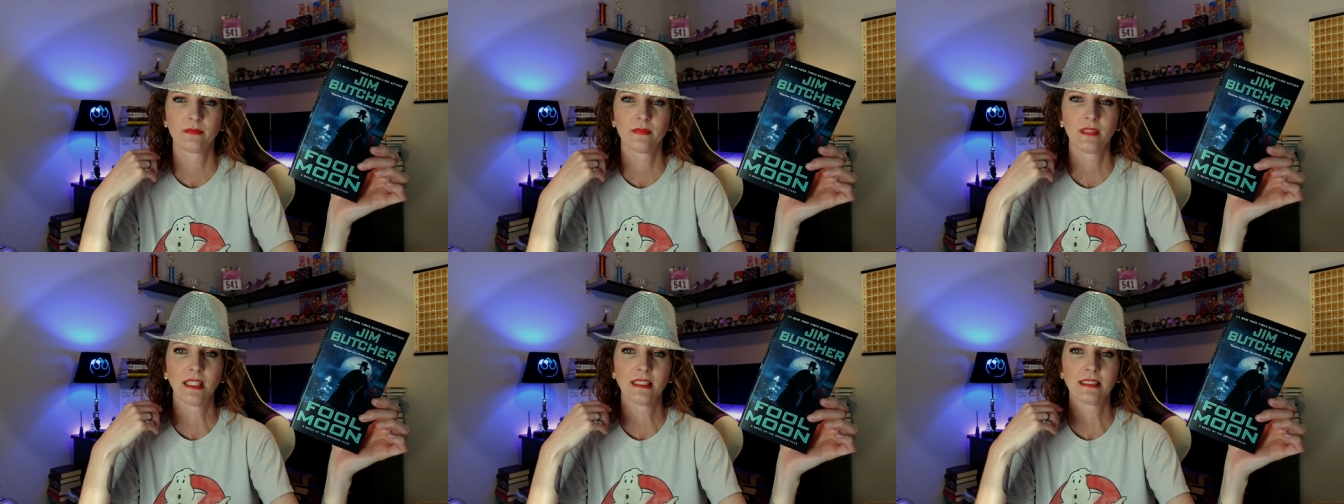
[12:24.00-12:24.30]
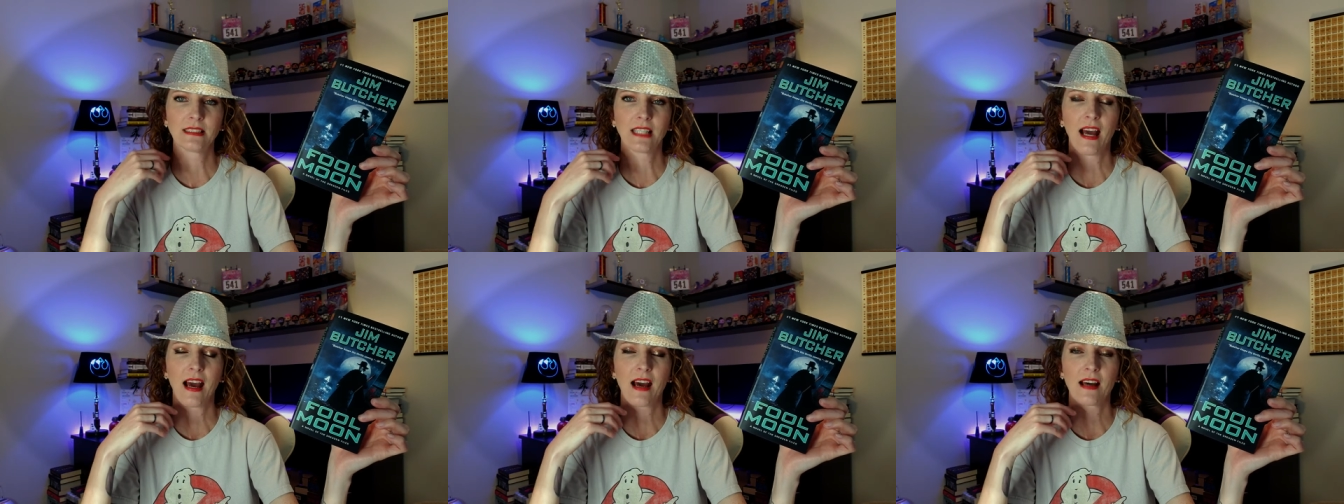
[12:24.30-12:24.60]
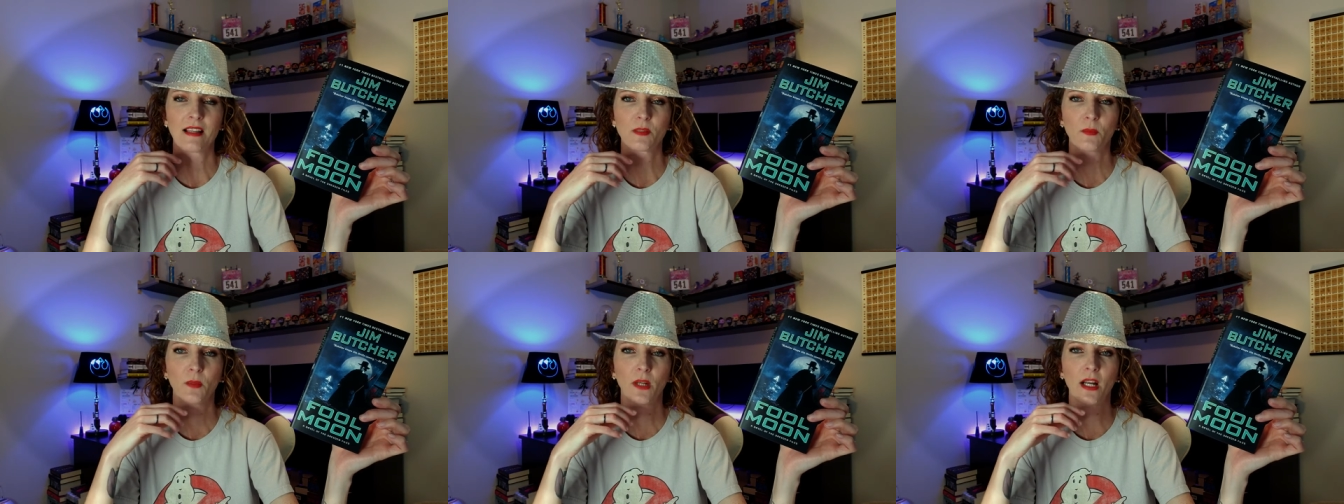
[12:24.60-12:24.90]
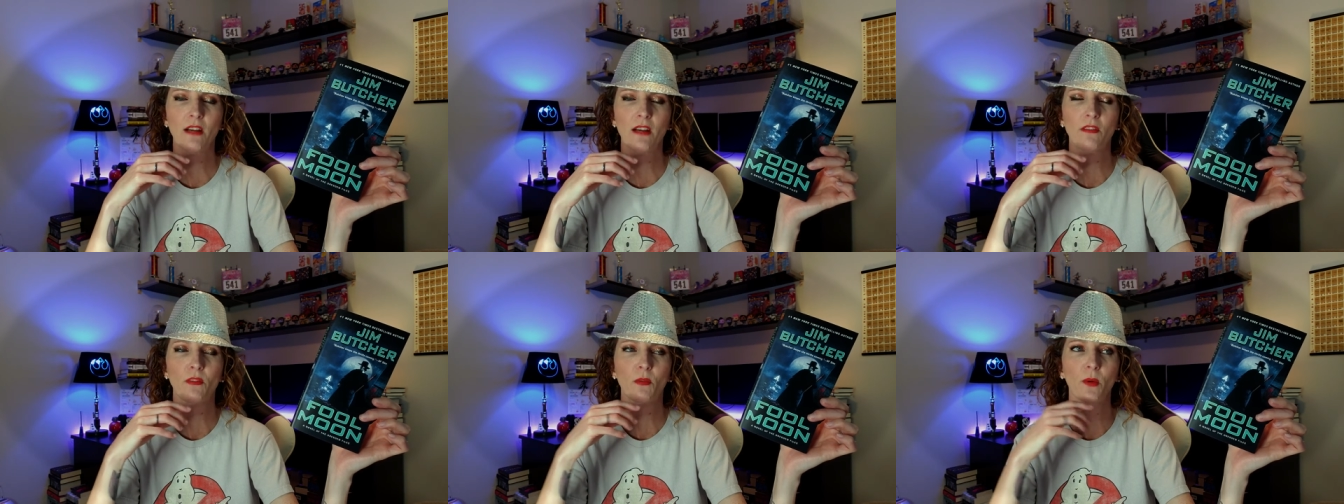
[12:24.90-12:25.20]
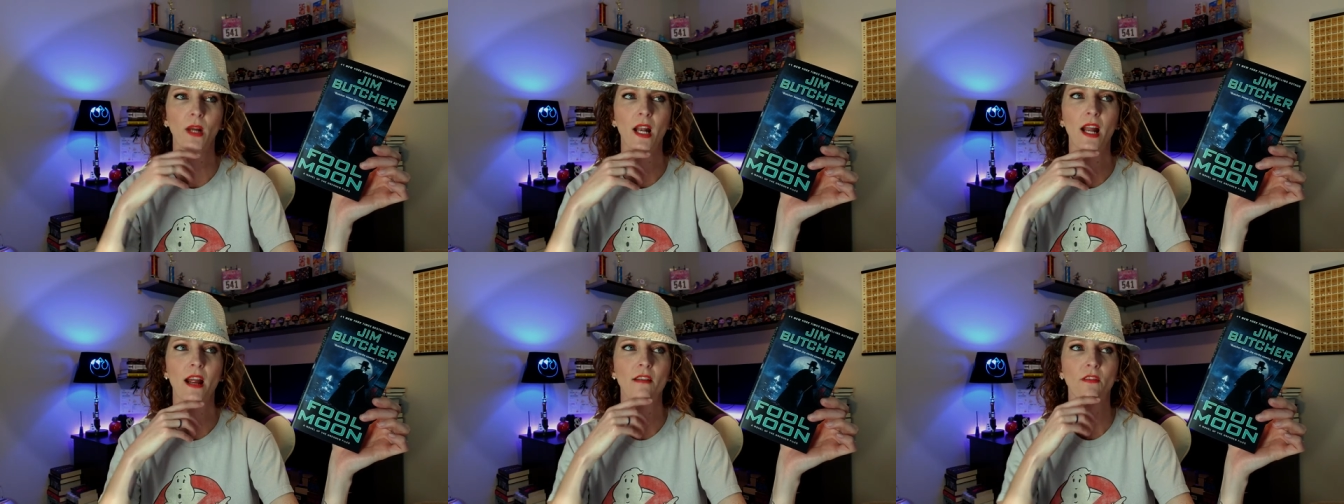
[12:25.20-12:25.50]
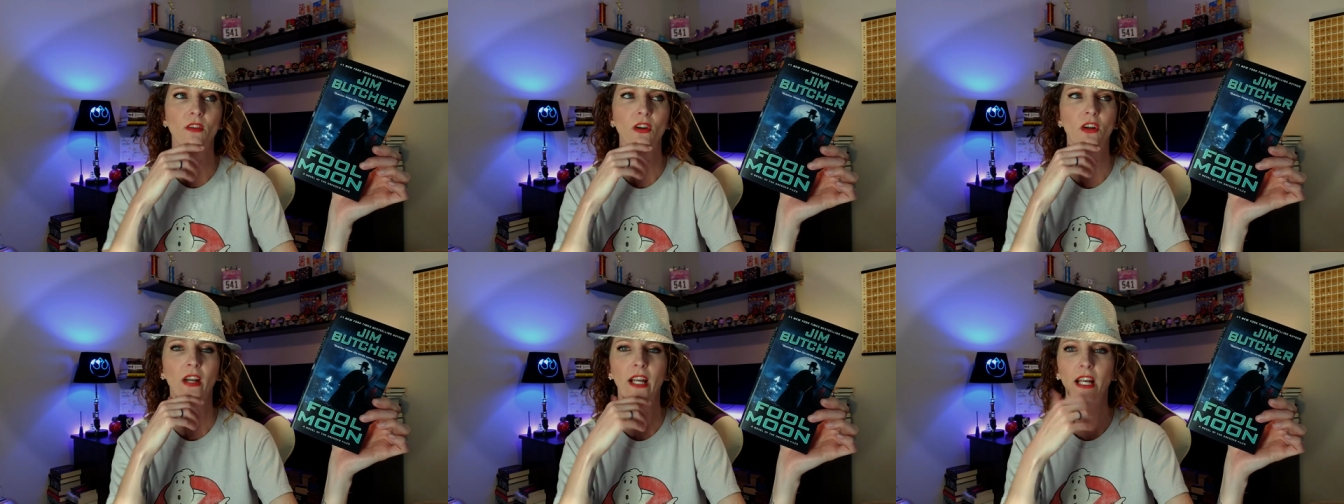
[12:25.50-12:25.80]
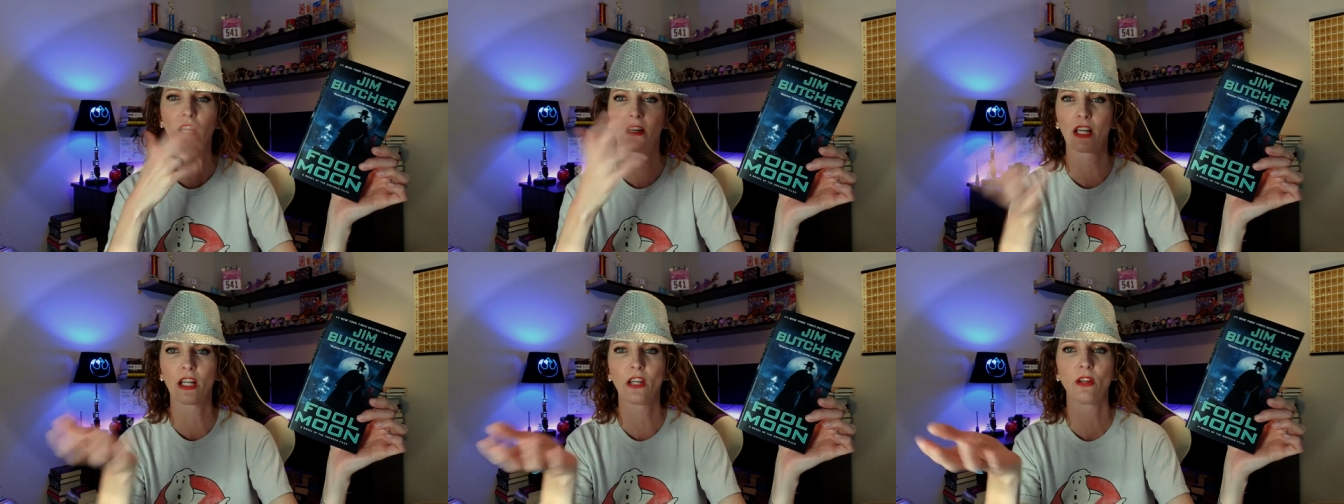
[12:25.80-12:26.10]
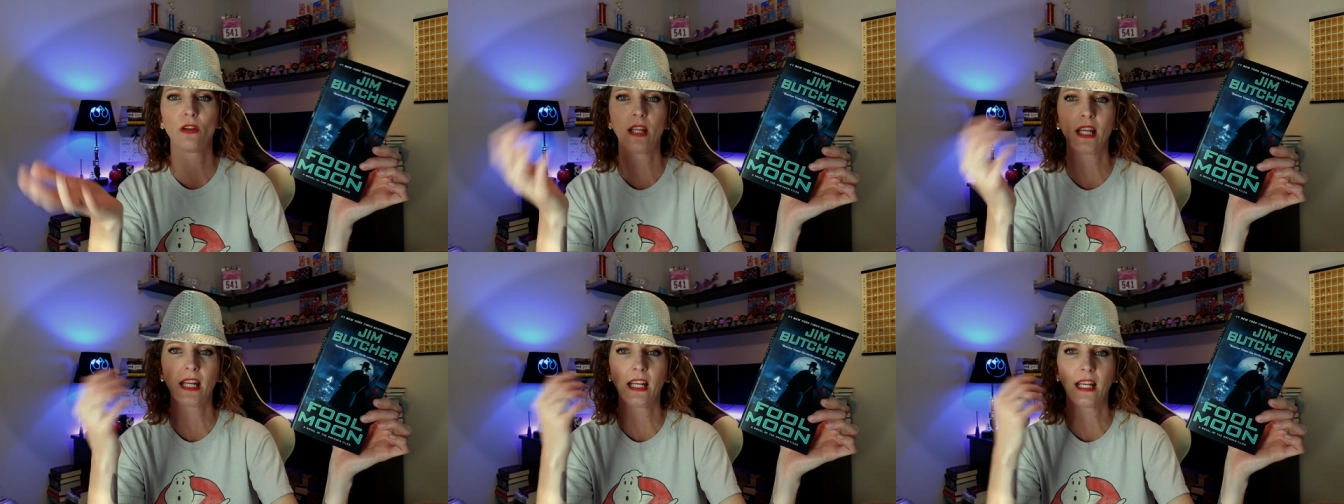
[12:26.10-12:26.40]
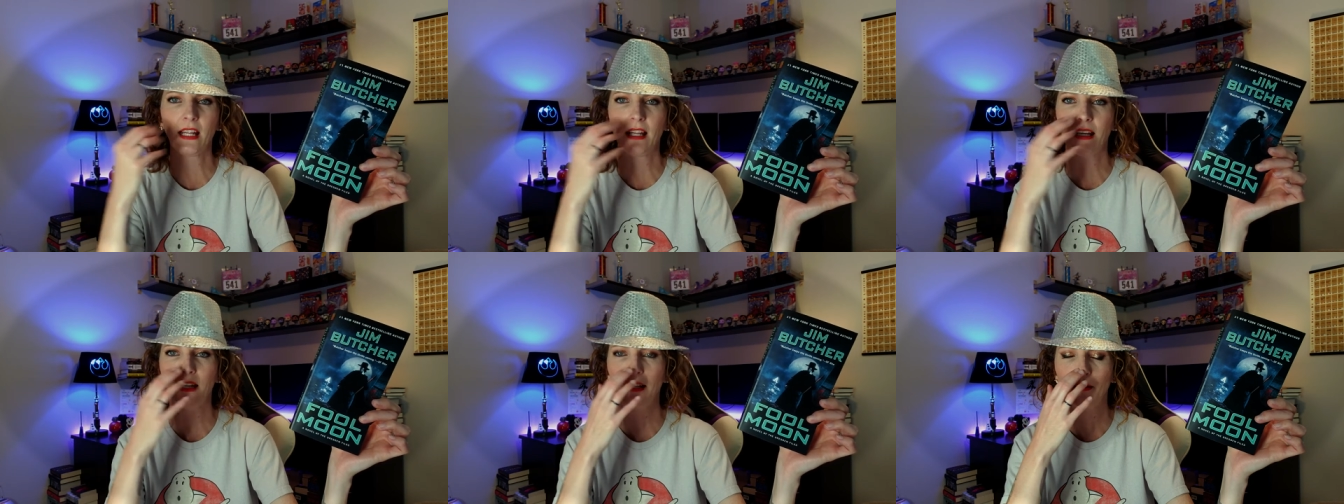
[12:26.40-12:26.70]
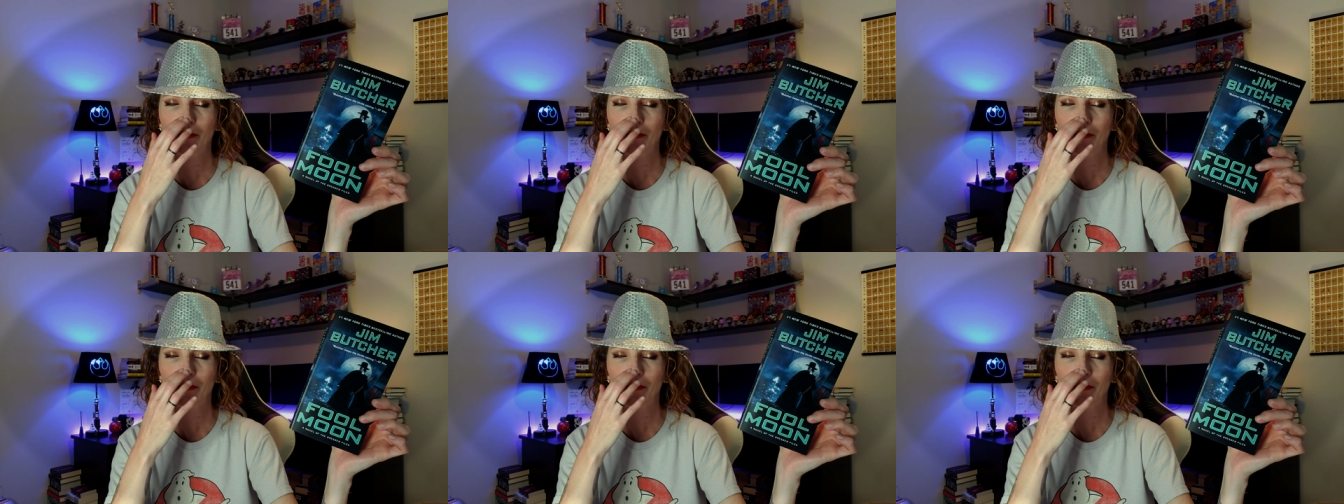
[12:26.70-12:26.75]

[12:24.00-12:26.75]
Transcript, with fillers: these guys, whatever, Harry Houdini